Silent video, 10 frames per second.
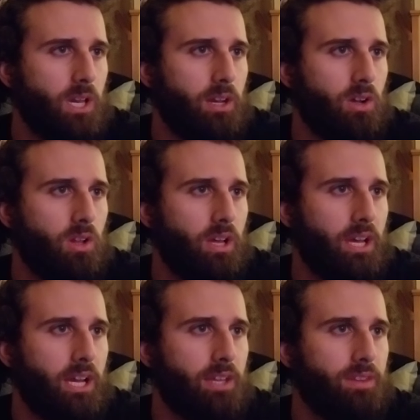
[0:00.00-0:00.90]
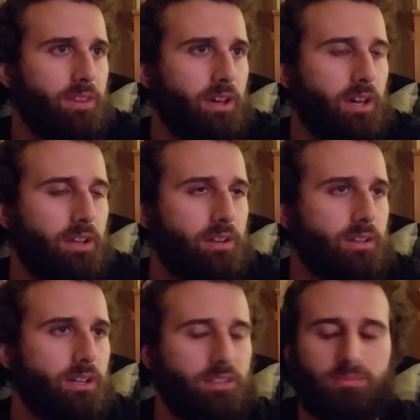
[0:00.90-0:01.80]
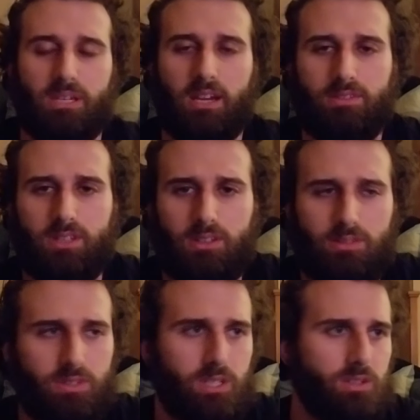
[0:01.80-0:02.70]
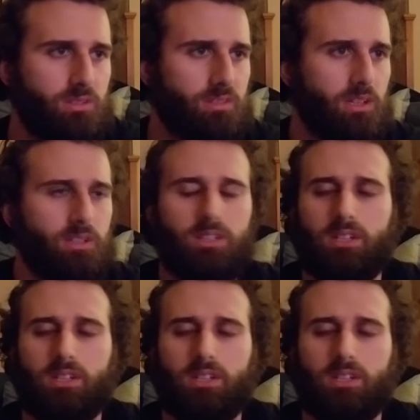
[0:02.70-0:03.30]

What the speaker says: I'll add that, as we have in the other videos, that